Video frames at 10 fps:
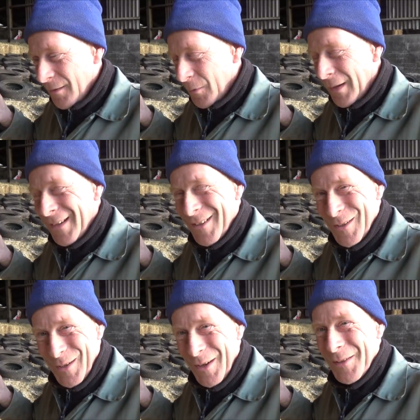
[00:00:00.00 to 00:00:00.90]
we had a good
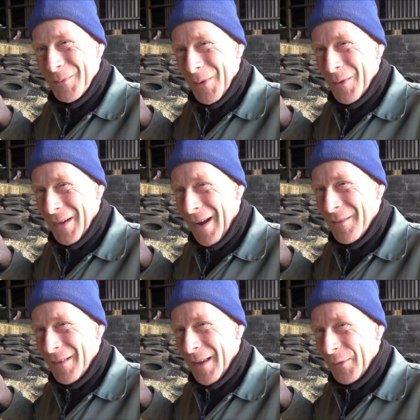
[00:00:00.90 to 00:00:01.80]
discussion with our
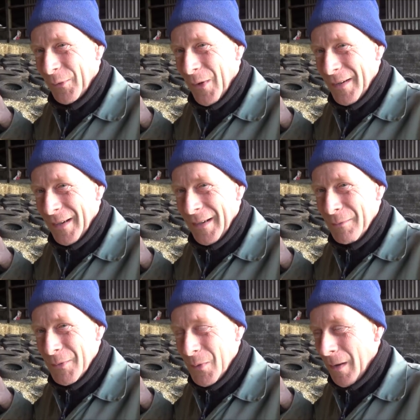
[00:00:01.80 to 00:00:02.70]
accountant last Friday, and he
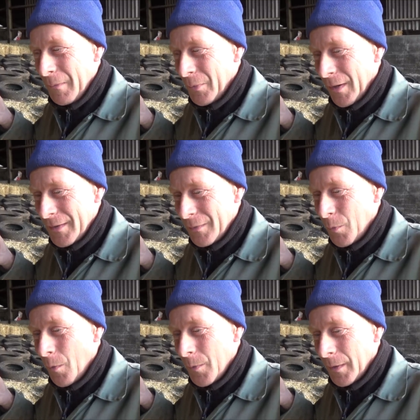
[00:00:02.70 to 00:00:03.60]
was quite impressed with
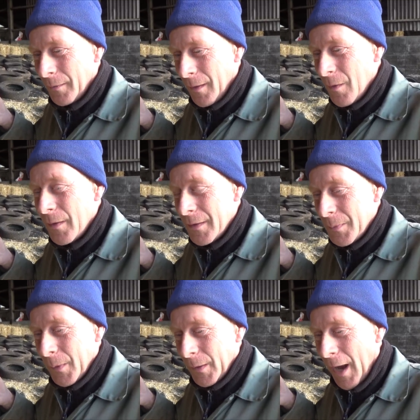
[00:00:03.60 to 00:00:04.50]
what we're earnings
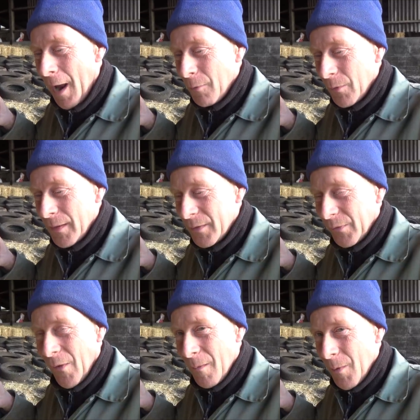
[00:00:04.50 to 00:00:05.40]
per cow on this
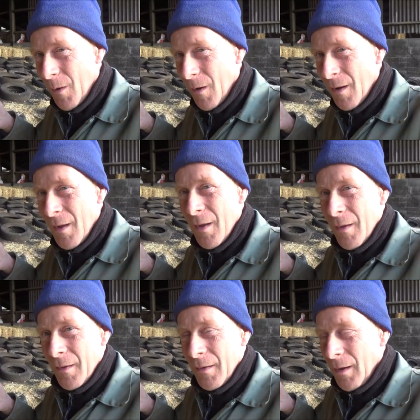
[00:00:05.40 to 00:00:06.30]
farm are,
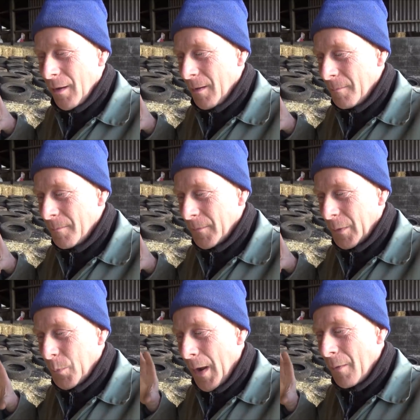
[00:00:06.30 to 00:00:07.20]

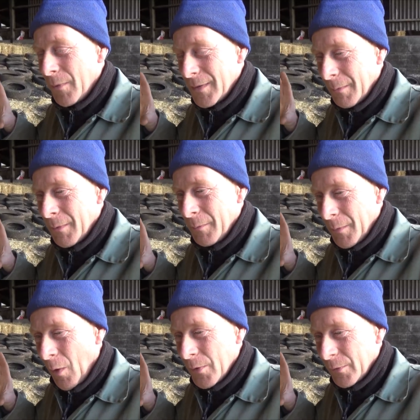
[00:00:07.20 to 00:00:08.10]
compared with some of the
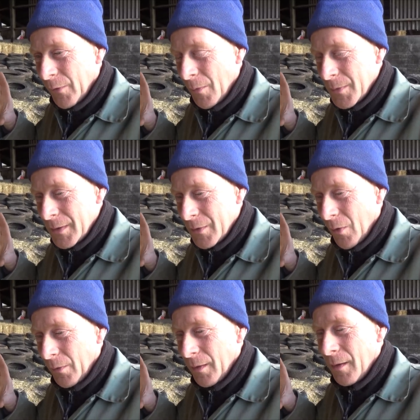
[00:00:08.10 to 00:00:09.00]
larger farms he's
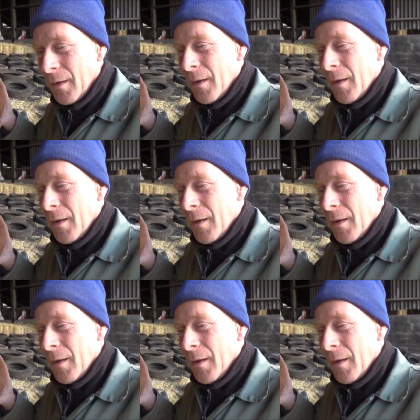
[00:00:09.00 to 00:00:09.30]
got that